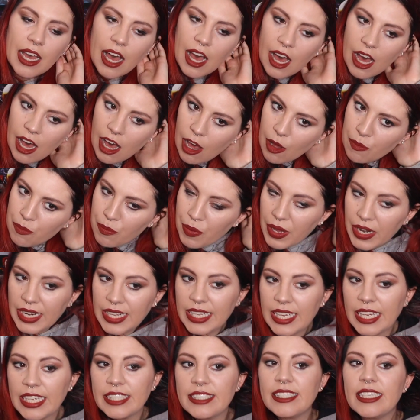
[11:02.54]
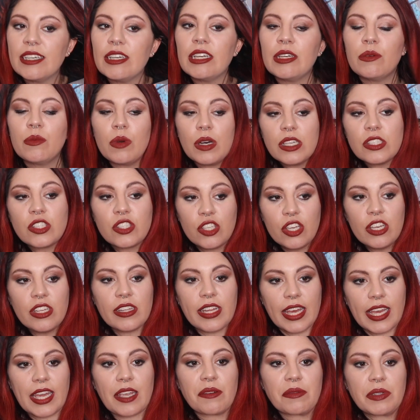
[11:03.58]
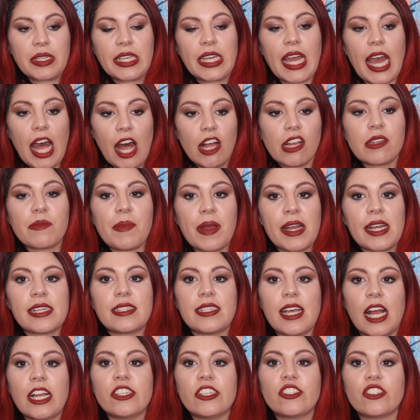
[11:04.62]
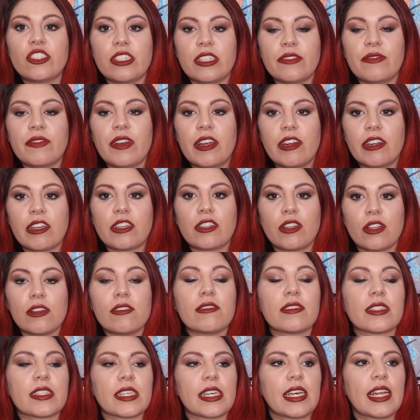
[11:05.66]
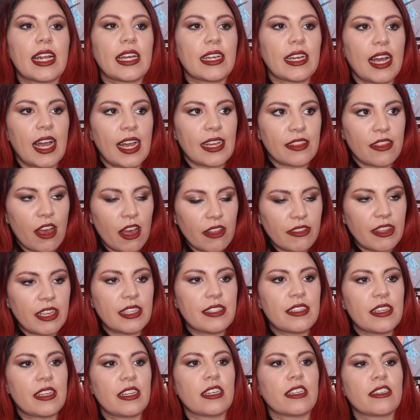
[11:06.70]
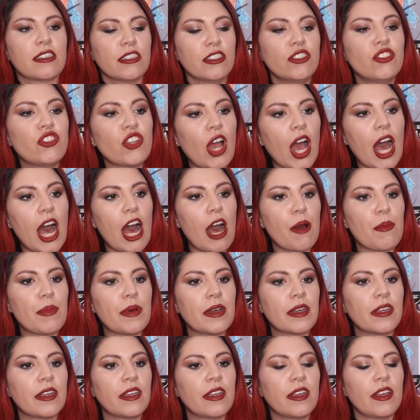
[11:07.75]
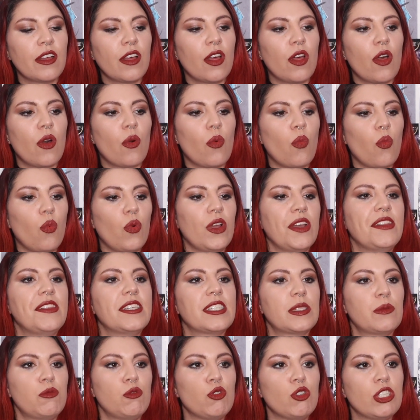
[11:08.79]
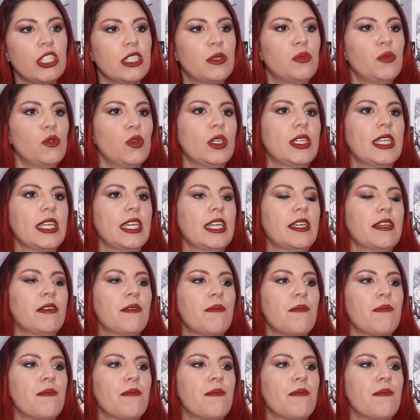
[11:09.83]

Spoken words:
But it was good. Like, it really held my attention very closely, and I thought they did a good job with the spooky.